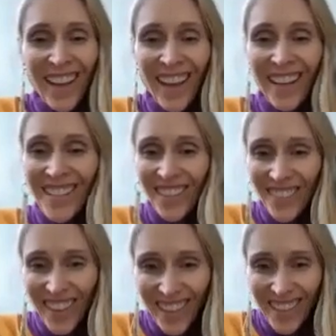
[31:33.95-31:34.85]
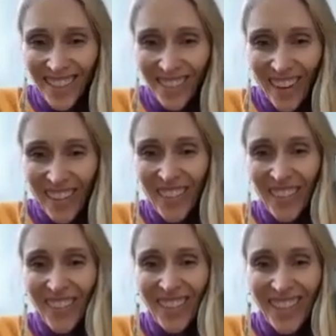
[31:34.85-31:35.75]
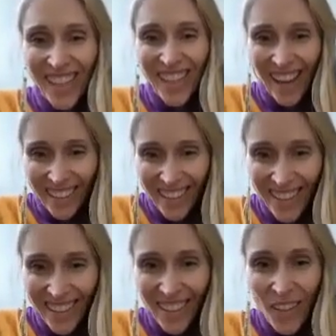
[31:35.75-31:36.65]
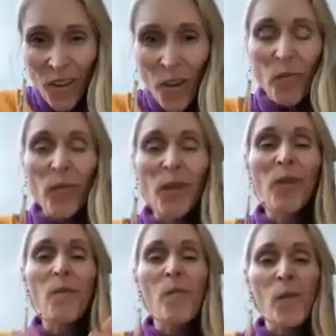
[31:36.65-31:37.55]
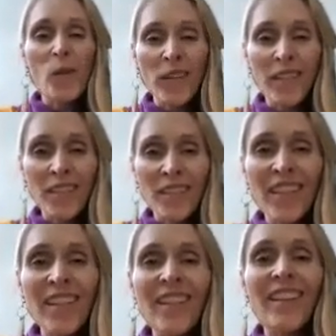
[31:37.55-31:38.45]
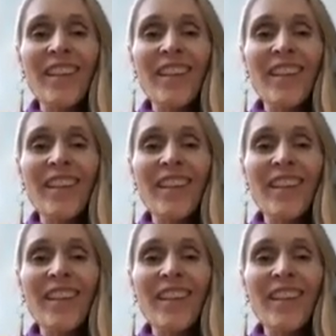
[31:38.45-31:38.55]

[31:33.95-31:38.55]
and some days it might be more challenging, but the more we do it,